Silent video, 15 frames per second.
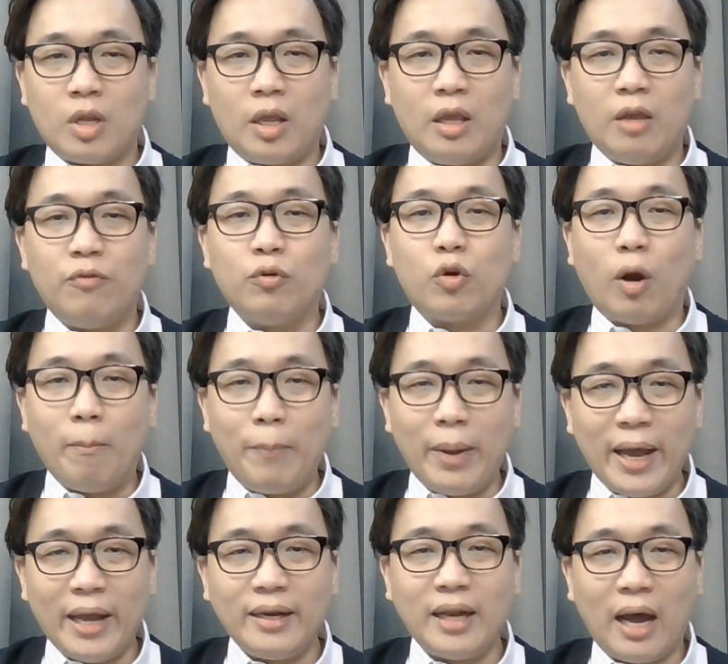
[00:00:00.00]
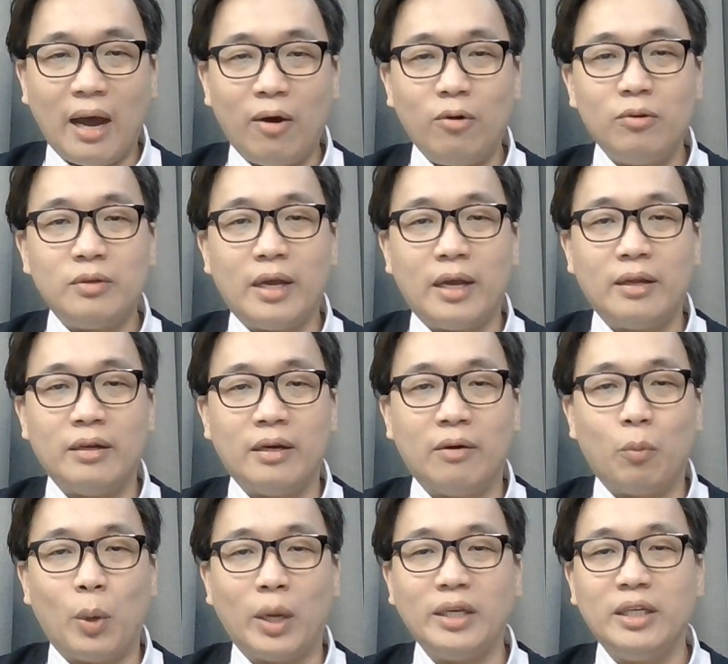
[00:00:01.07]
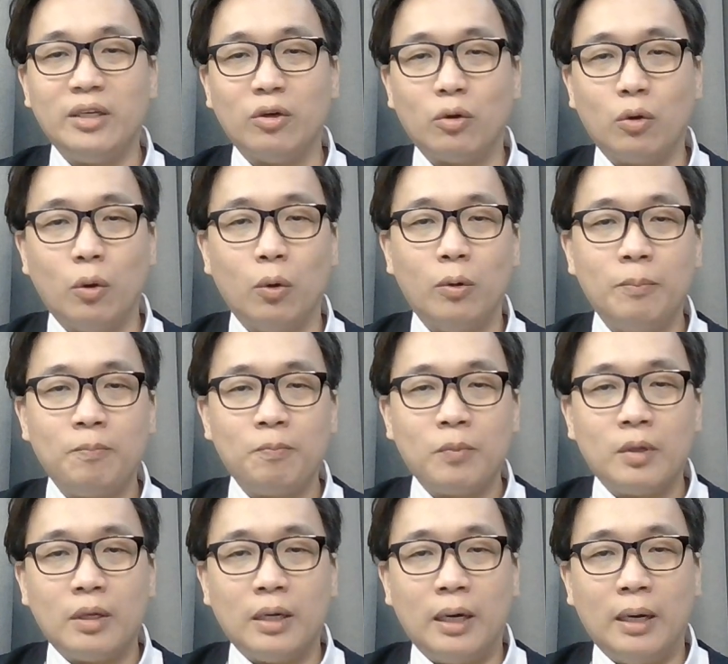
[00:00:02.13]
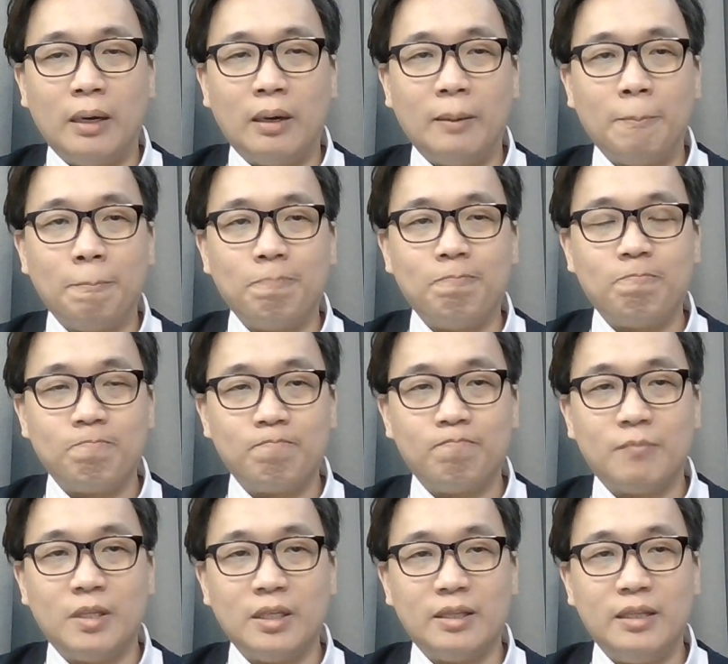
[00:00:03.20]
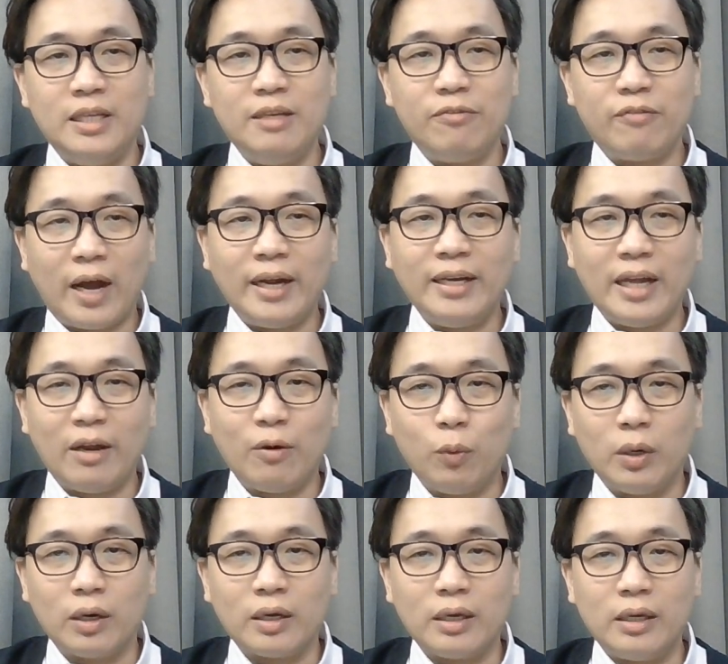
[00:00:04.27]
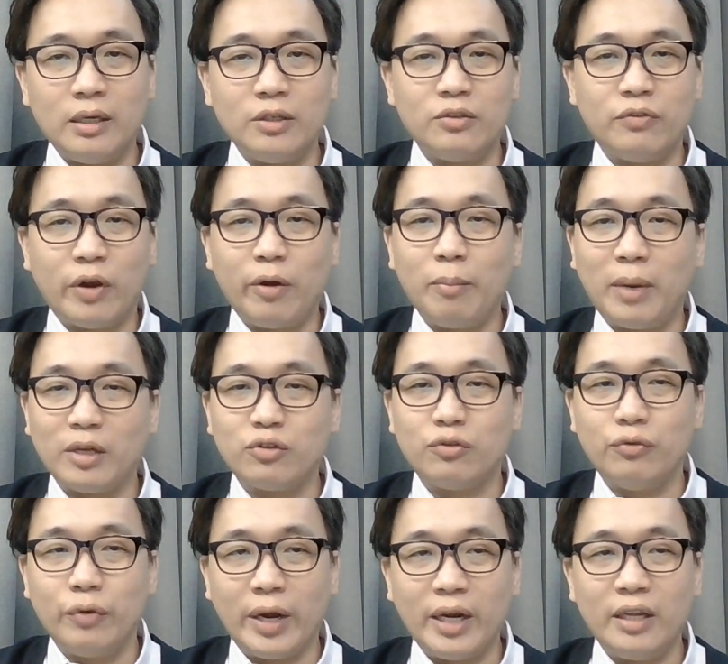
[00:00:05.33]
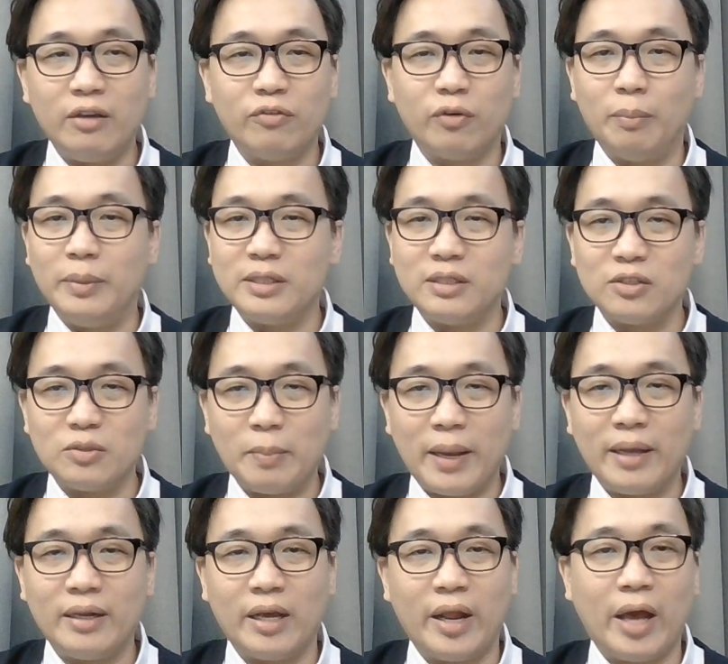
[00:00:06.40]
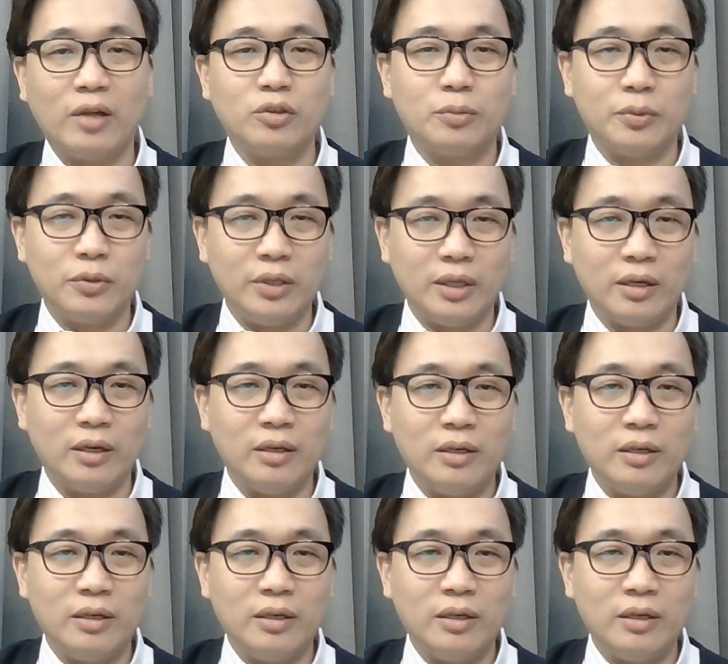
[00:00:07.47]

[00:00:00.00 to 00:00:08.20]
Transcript: if you compare now and 1 year ago, the DeFi network is very much ready for businessmen and entrepreneurs.